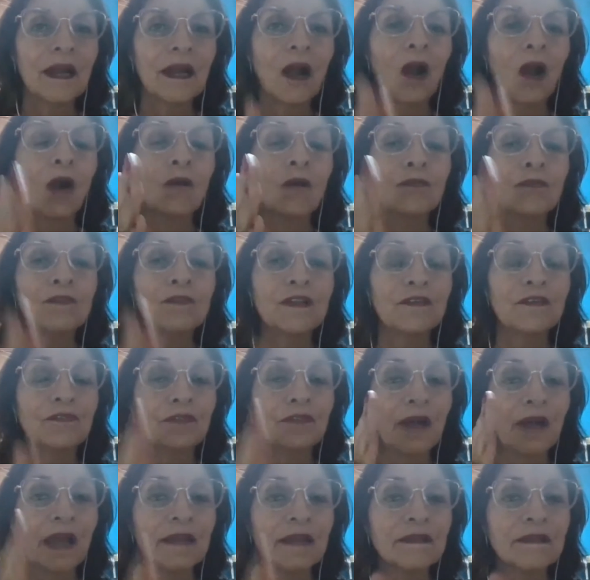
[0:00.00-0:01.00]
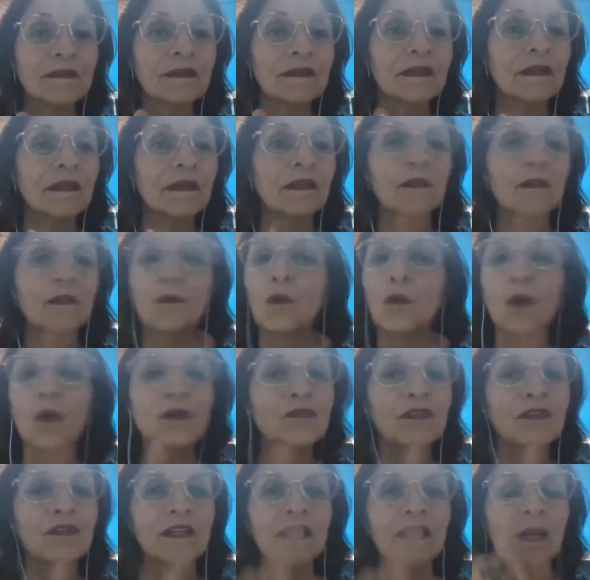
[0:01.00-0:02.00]
of the fight
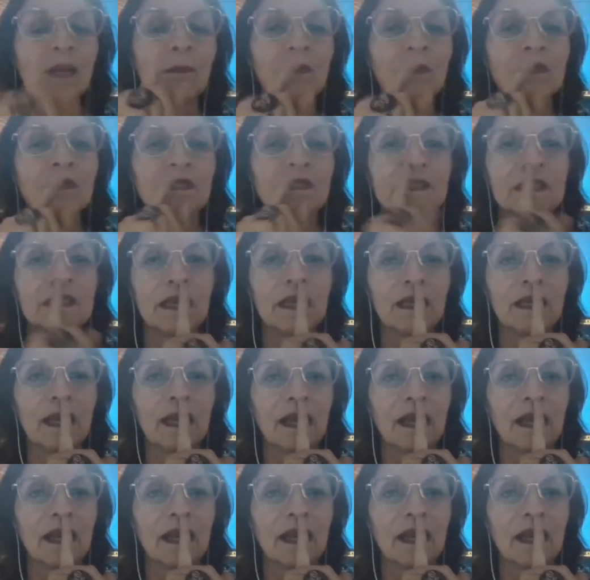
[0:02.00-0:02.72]
wasn't a political